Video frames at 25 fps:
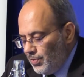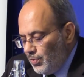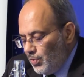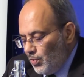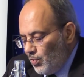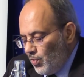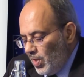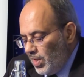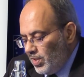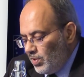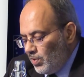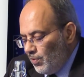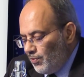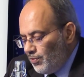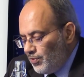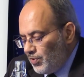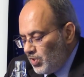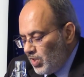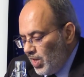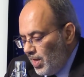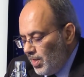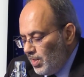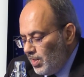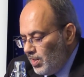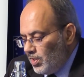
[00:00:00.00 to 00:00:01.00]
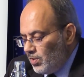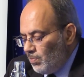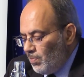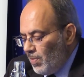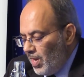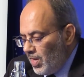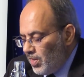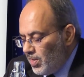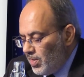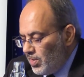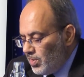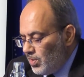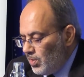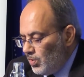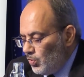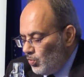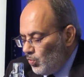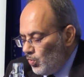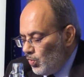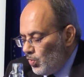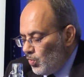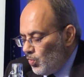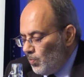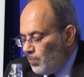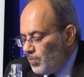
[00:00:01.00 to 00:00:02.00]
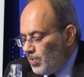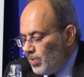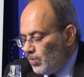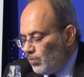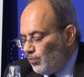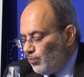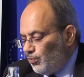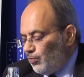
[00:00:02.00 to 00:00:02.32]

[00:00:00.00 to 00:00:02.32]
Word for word: The rate of Chinese migration to Europe is,